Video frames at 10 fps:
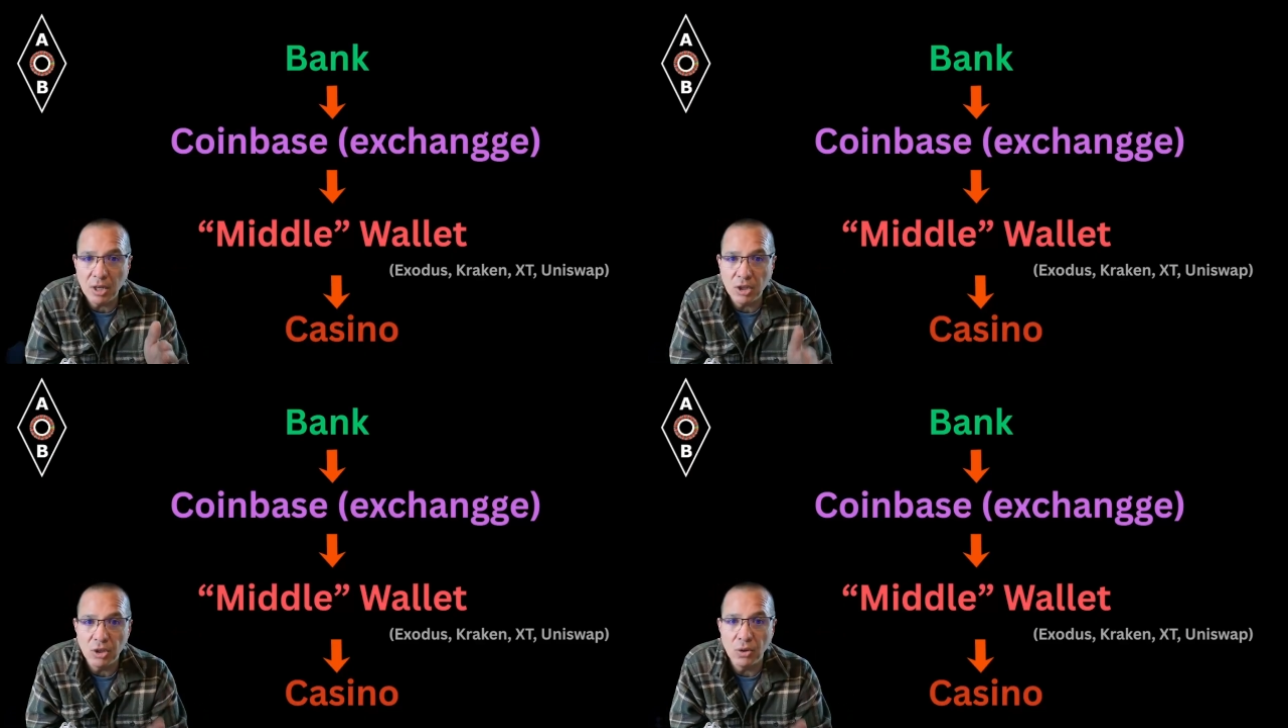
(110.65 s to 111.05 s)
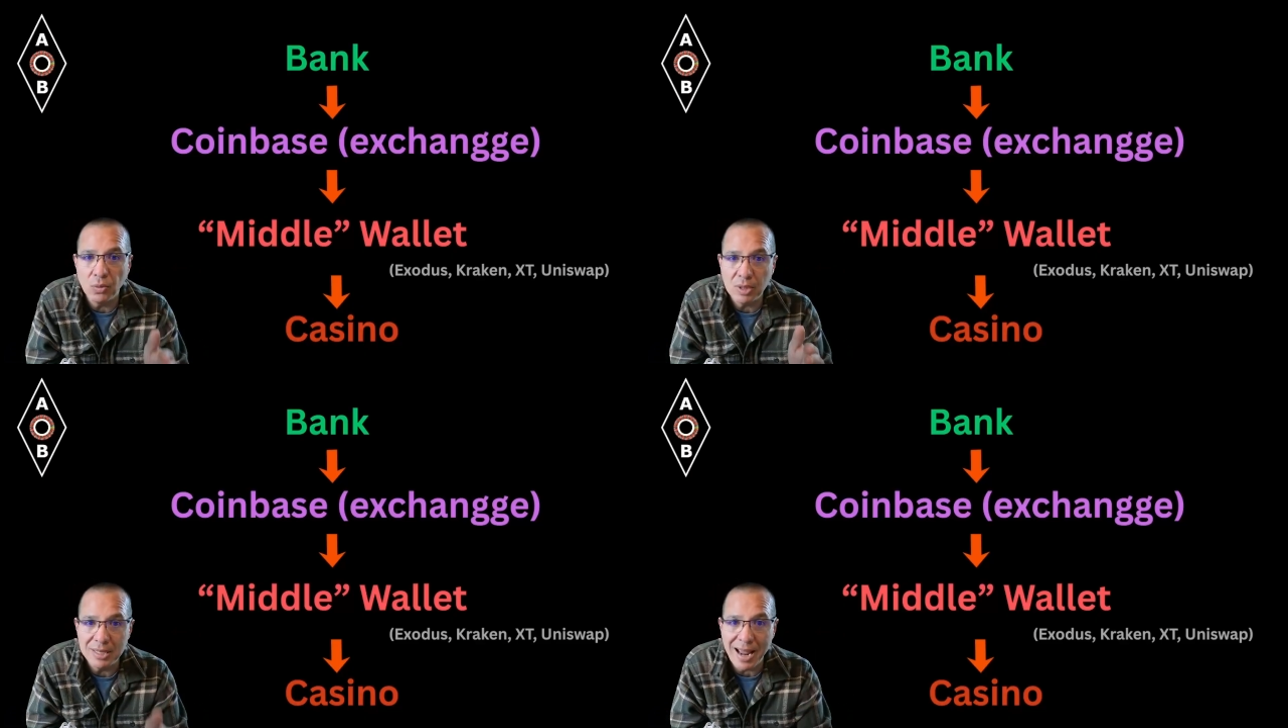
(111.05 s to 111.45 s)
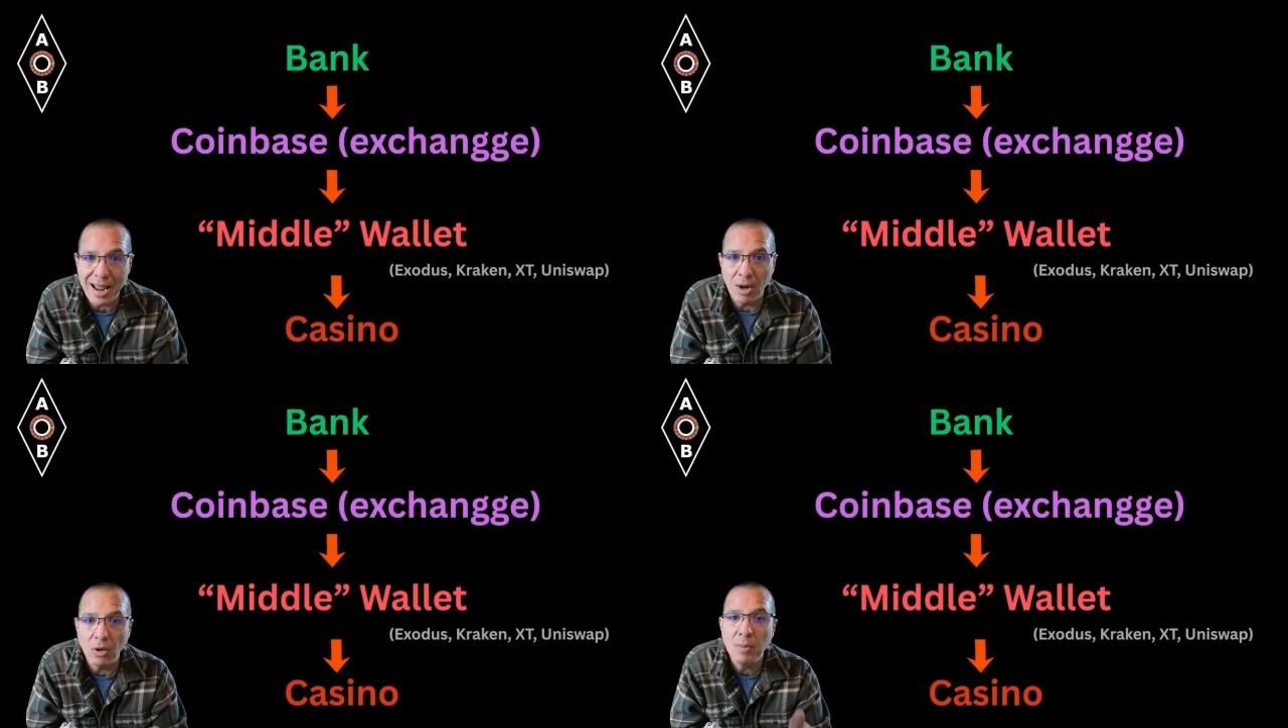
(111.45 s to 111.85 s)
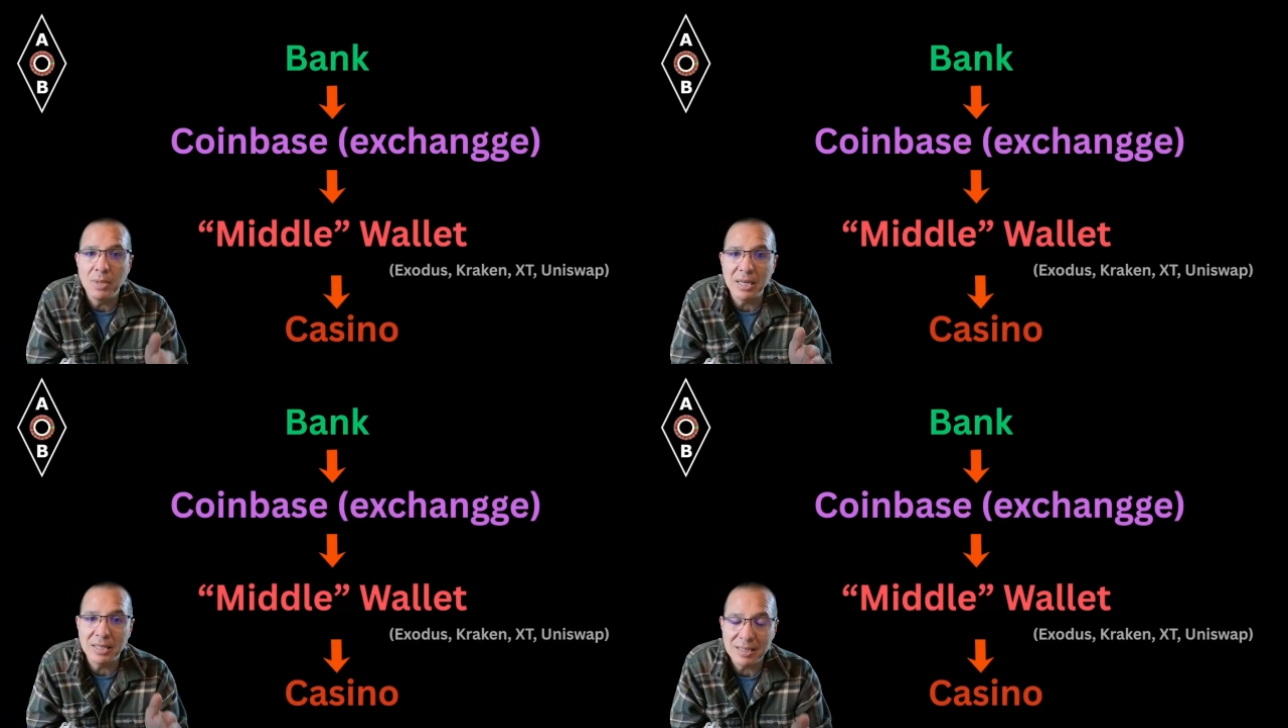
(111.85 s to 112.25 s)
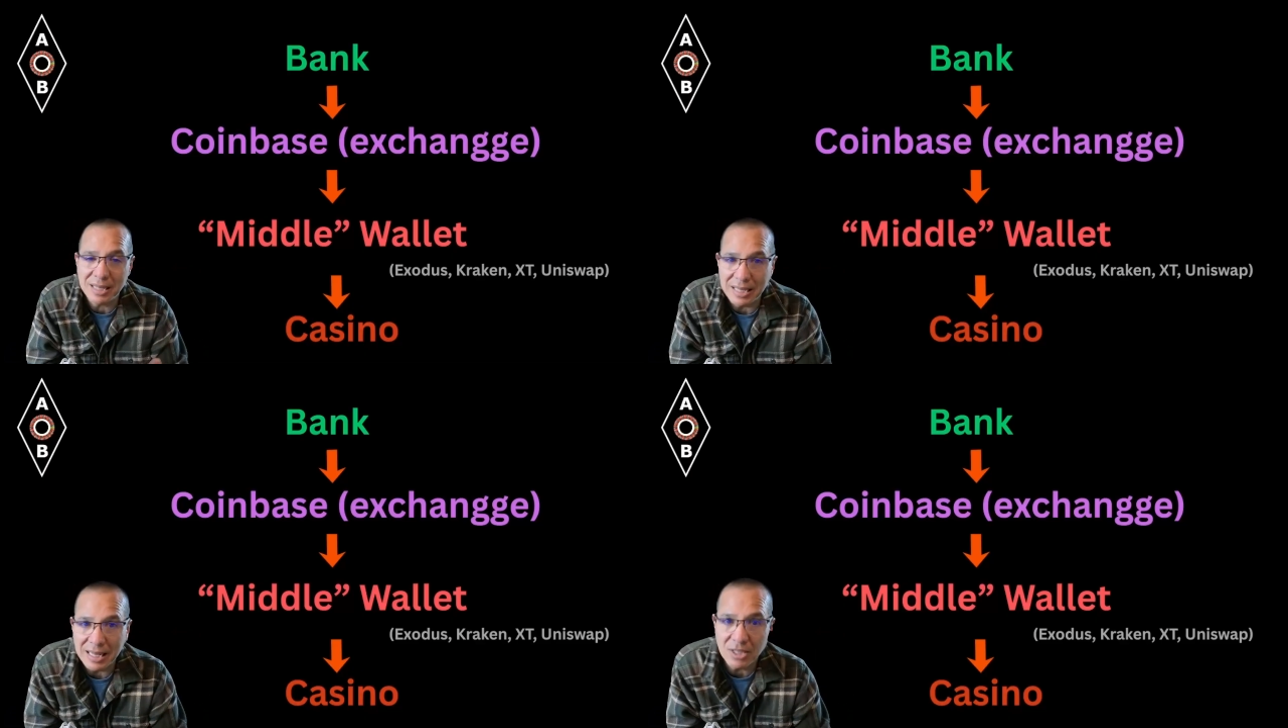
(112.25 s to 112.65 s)
you down because it's
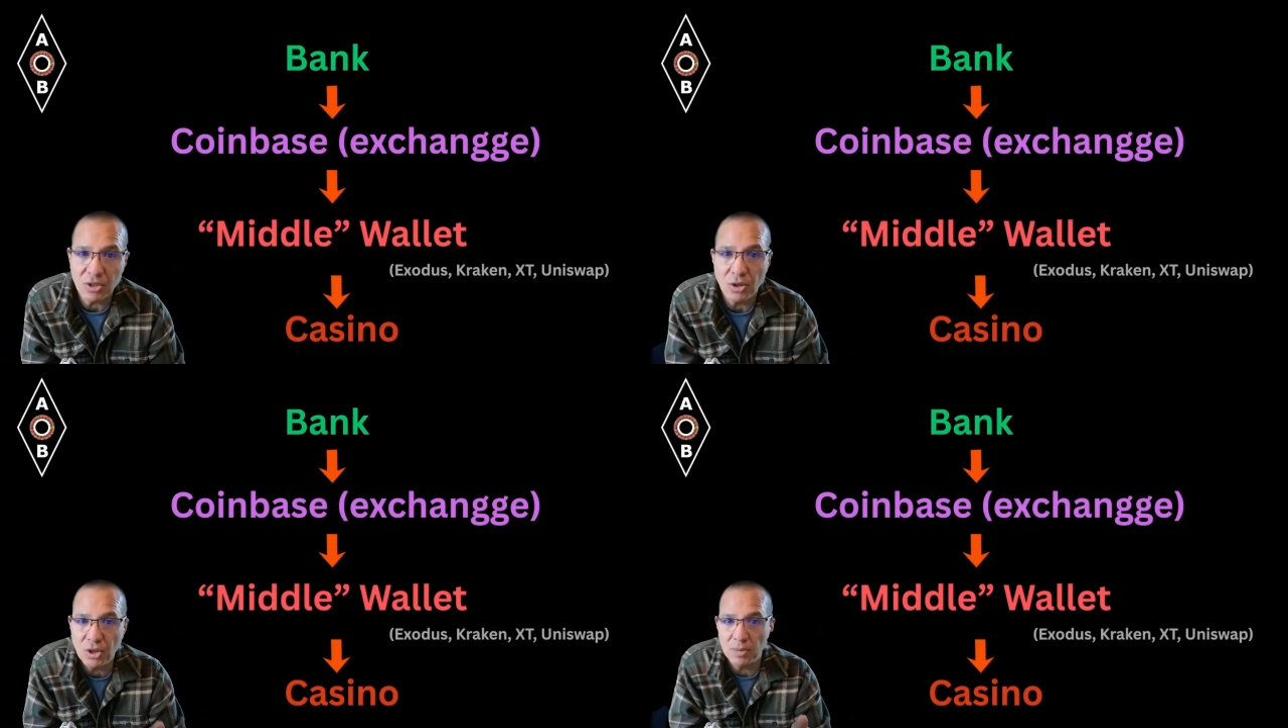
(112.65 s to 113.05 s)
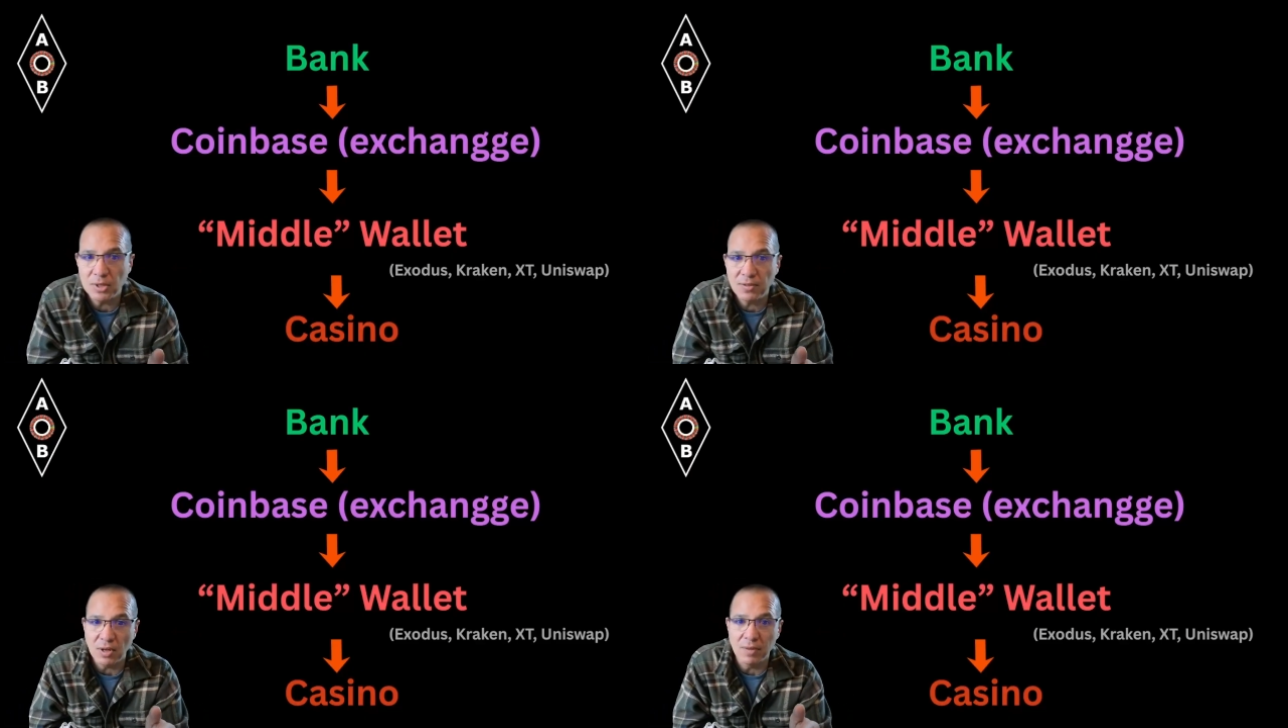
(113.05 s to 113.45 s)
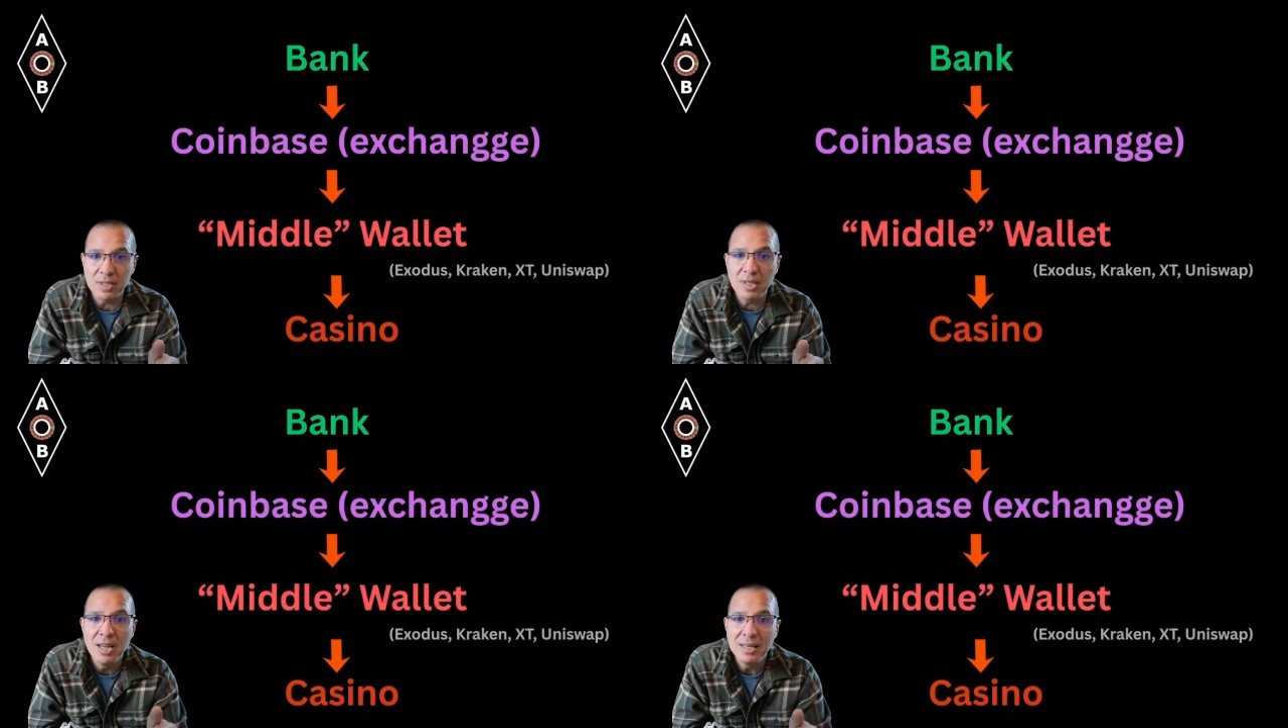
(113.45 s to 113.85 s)
against their terms of service